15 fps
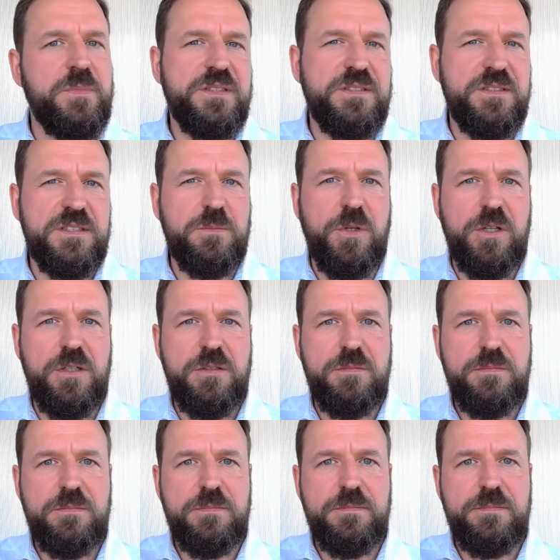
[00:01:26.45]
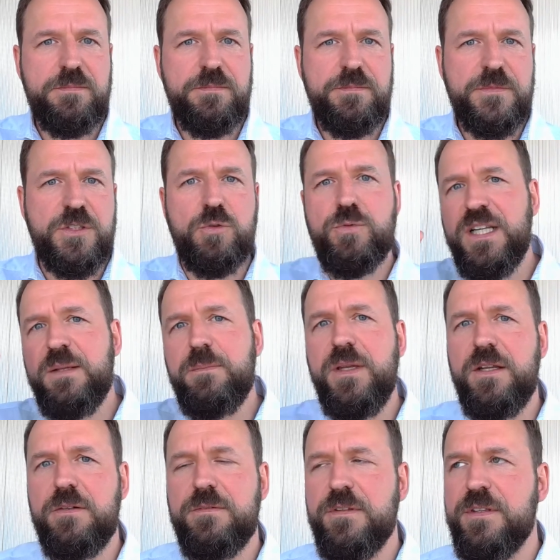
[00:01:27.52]
business model? So really
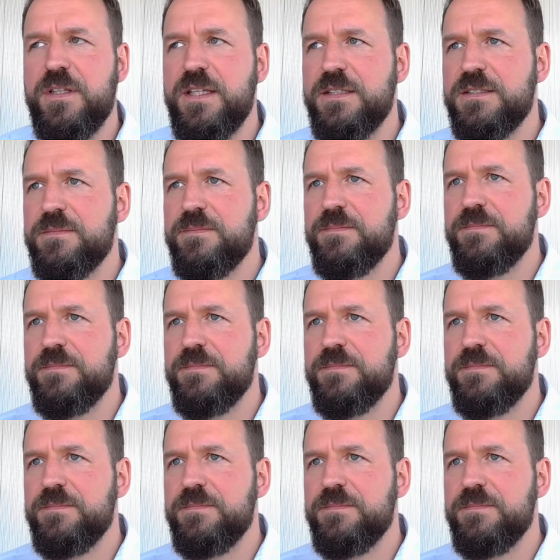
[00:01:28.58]
meaningful things.